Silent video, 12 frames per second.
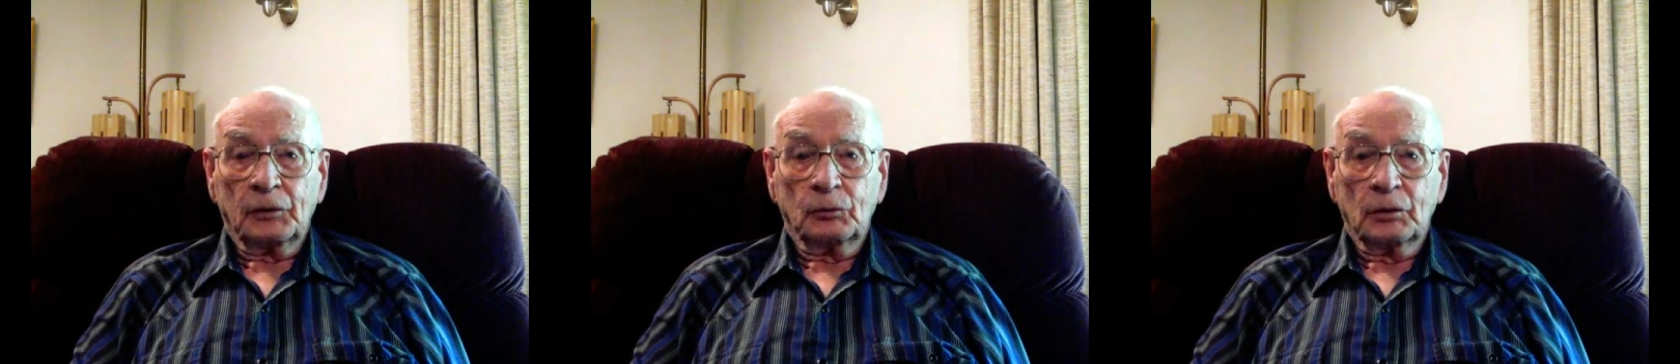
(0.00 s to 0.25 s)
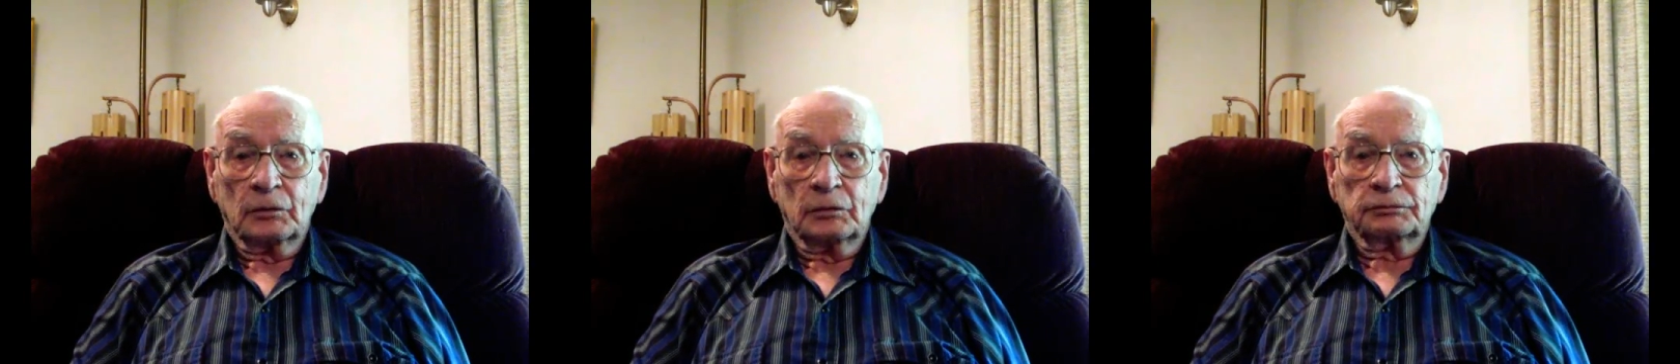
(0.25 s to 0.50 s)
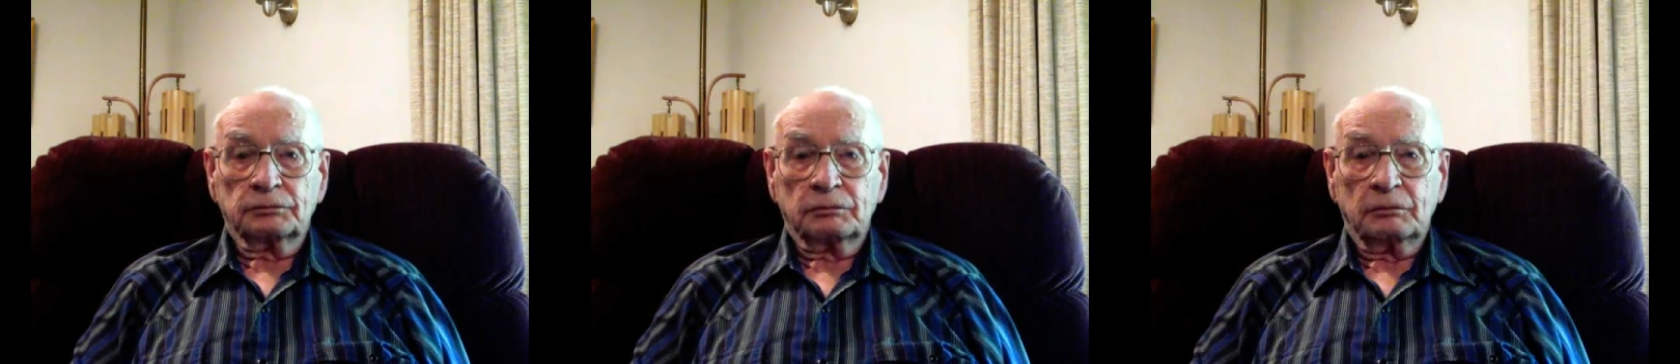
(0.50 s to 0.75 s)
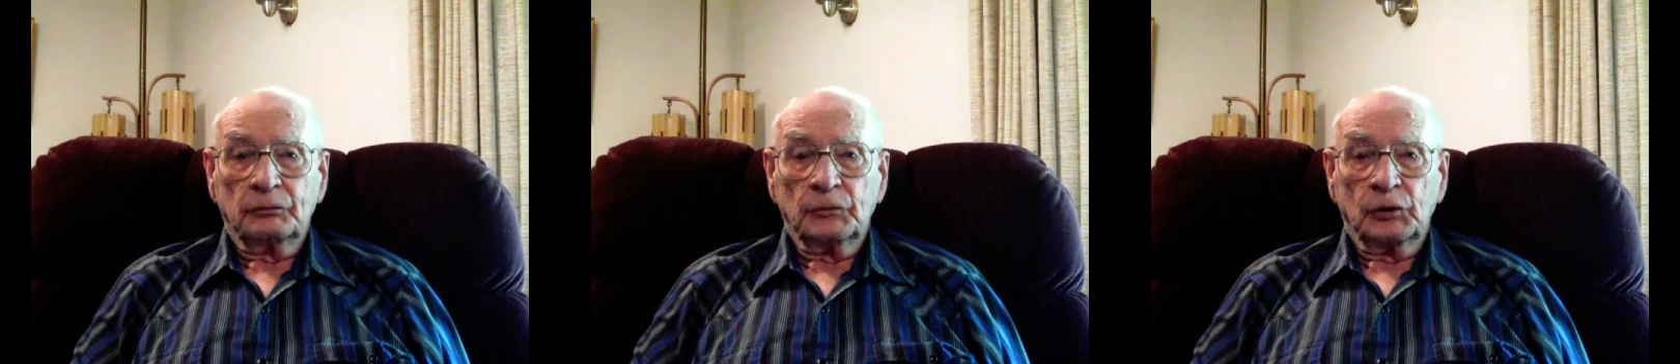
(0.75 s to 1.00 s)
We're
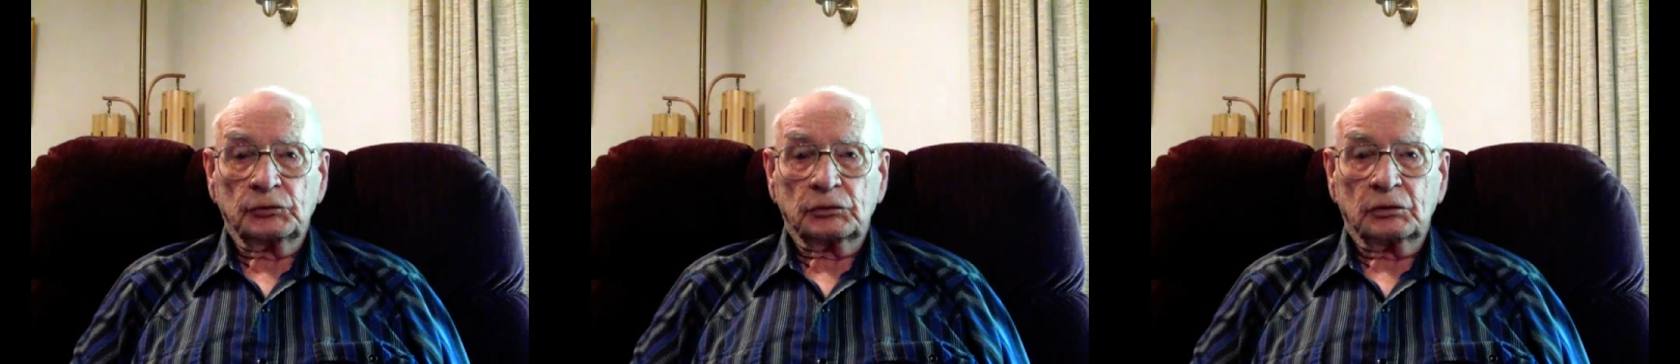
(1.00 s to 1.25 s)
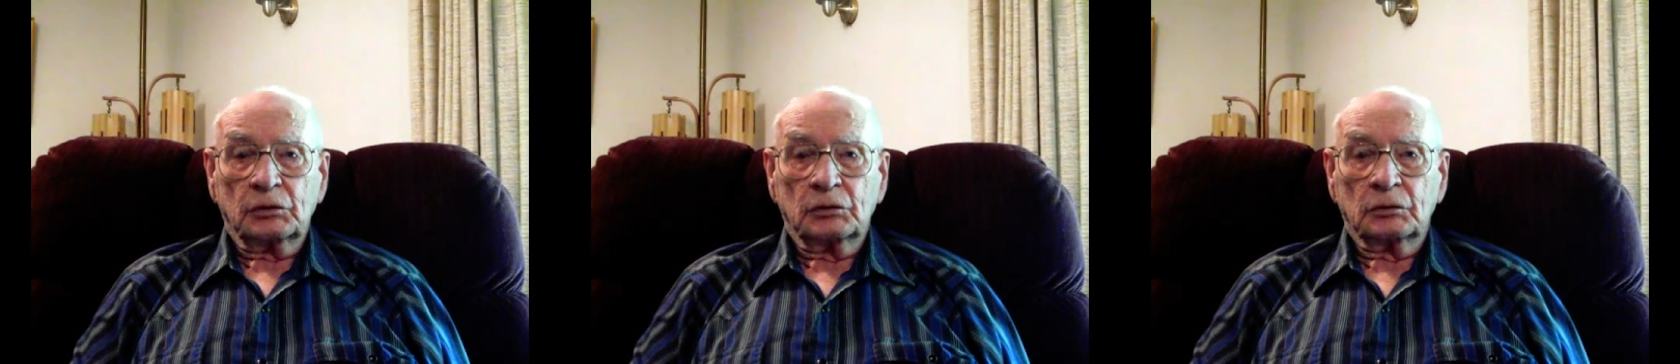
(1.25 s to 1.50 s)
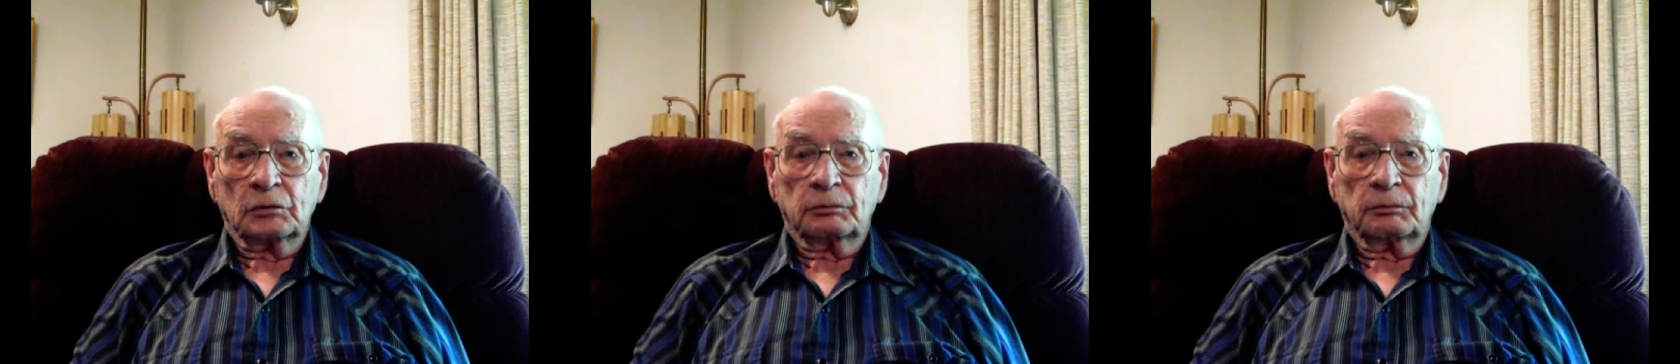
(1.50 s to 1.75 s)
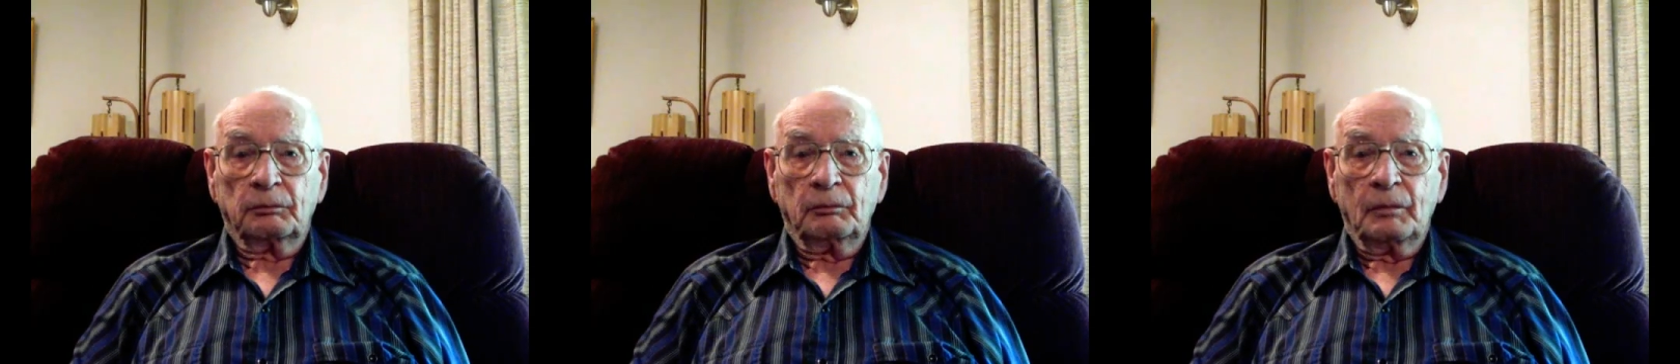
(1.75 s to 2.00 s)
just uh,
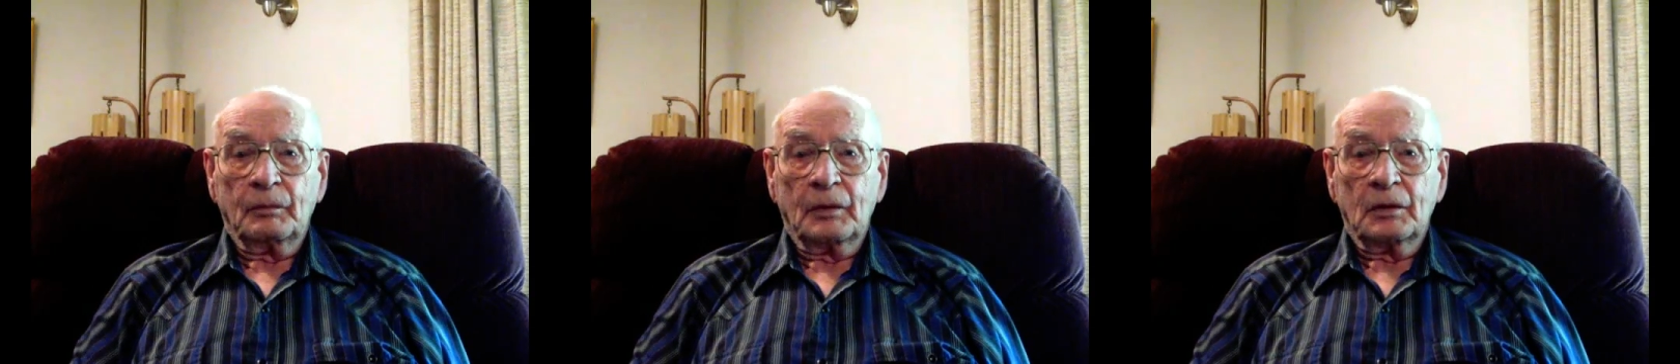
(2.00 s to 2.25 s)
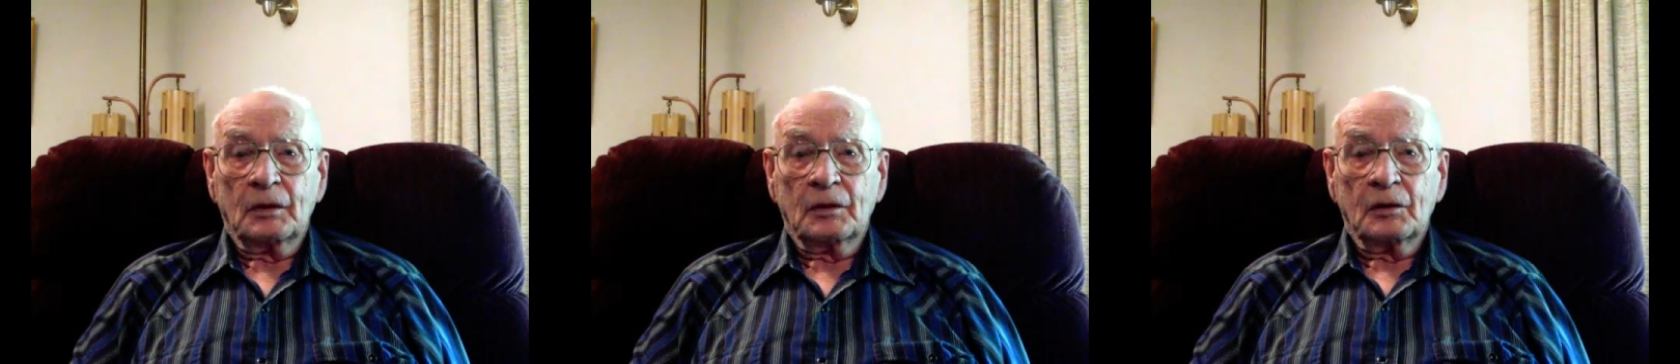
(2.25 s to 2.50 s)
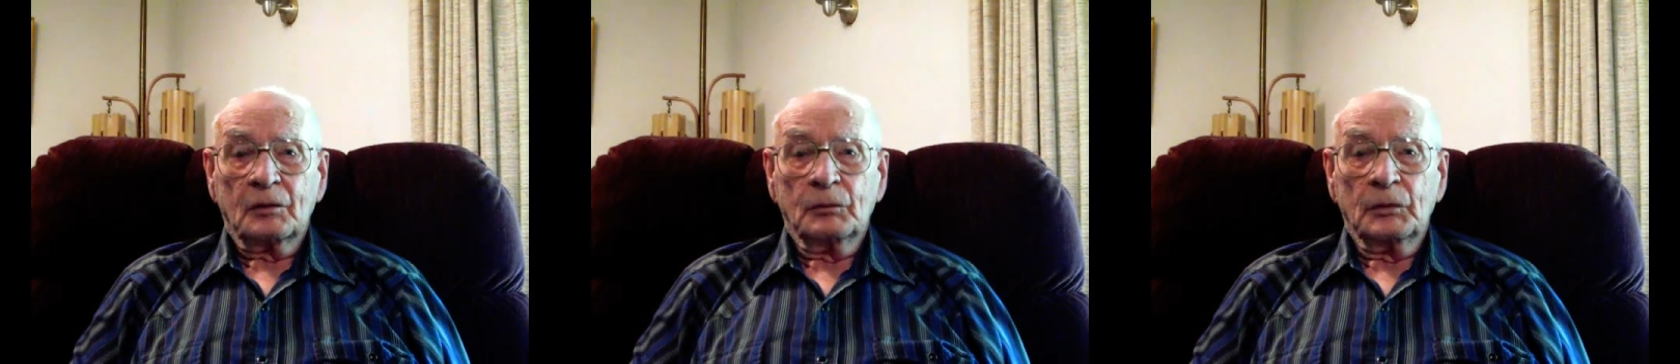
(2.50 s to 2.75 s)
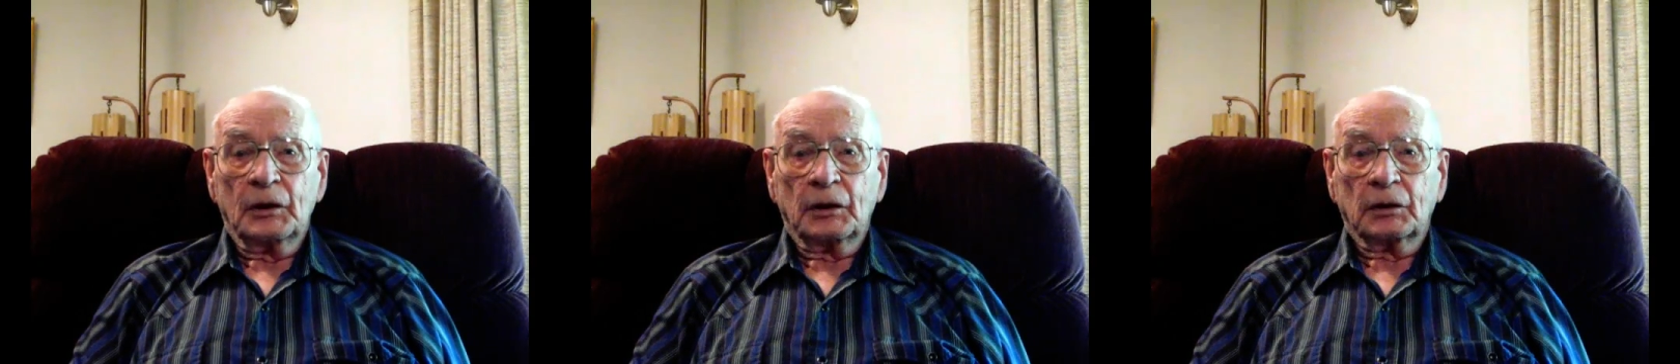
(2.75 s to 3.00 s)

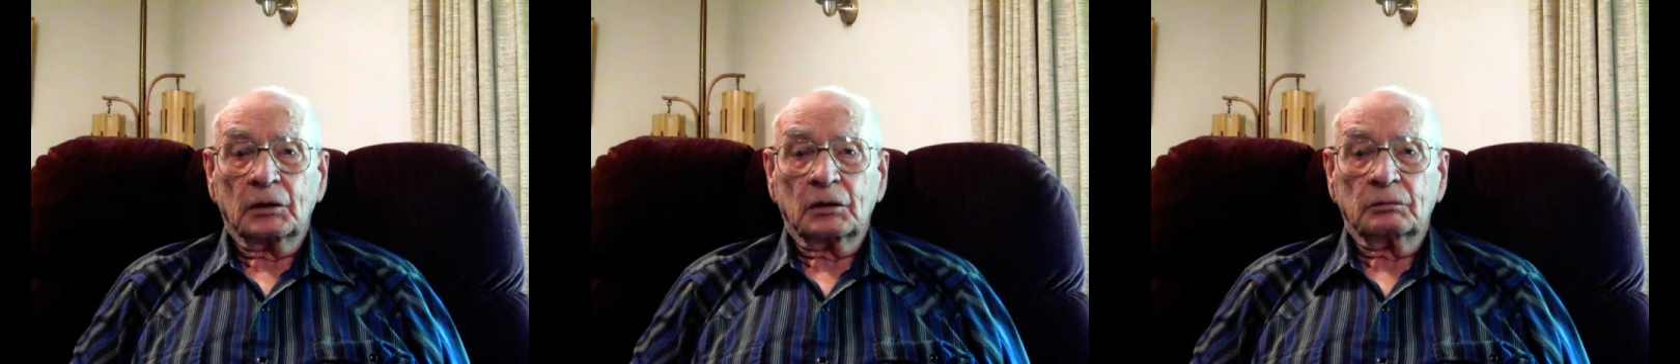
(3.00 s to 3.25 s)
been a